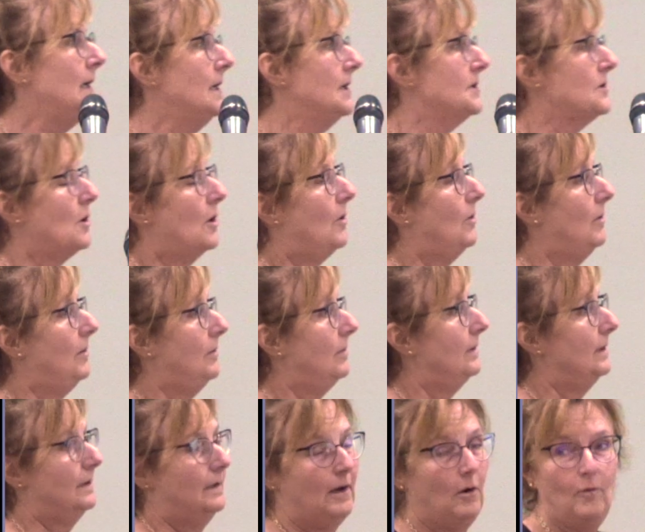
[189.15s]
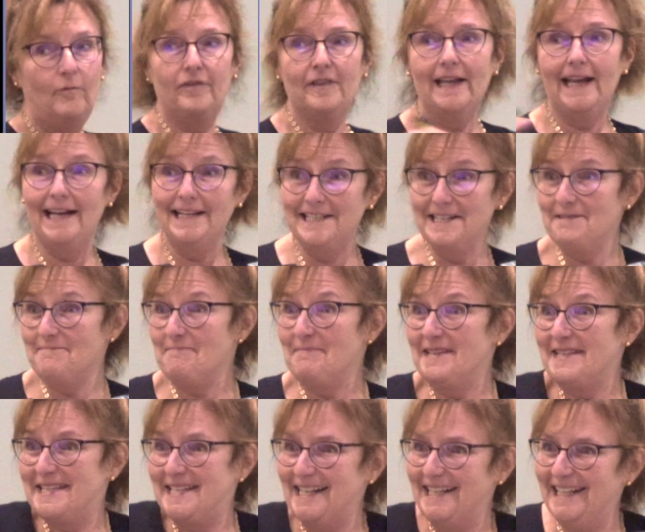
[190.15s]
So hopefully I didn't
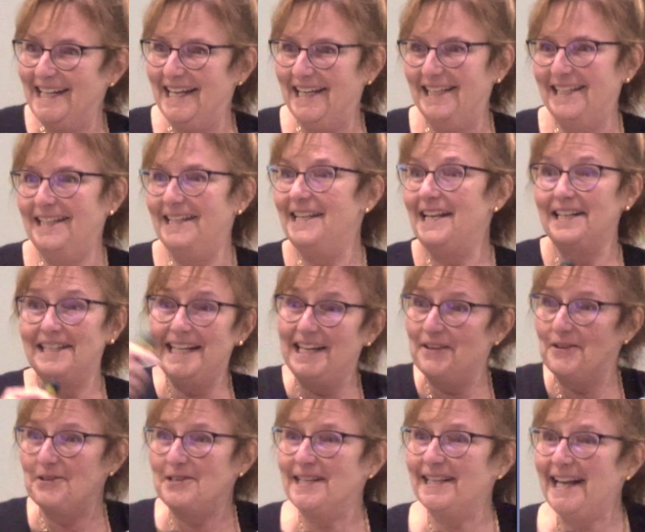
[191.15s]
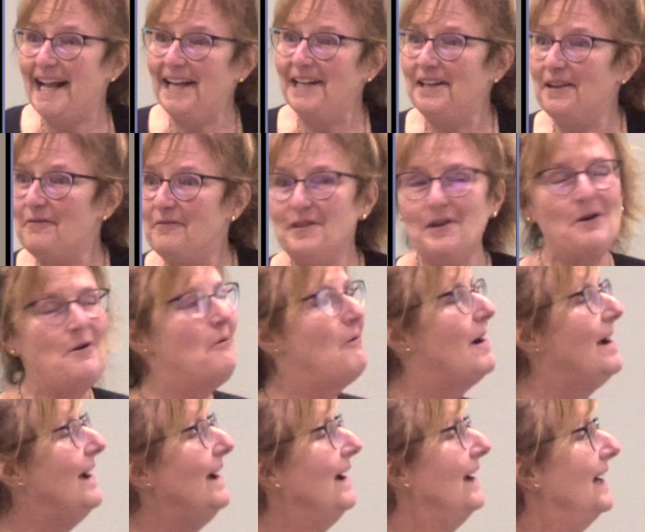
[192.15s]
miss it, and neither did any of you,
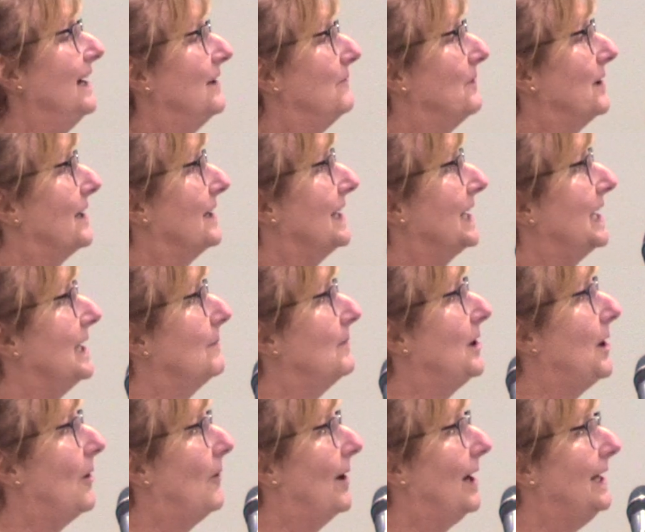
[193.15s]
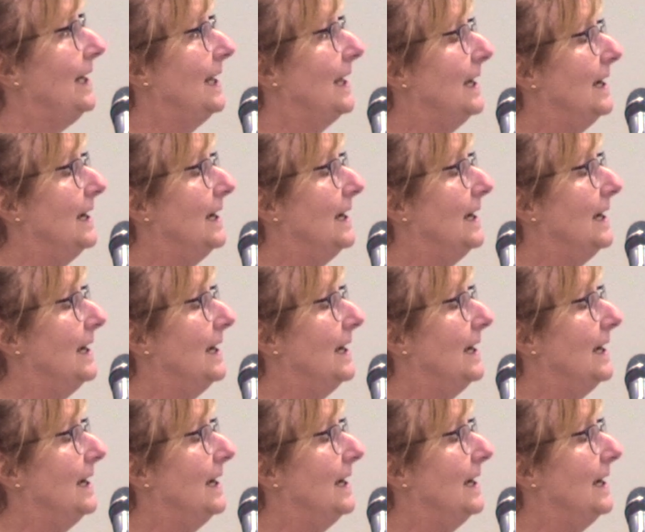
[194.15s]
and we're going to keep going.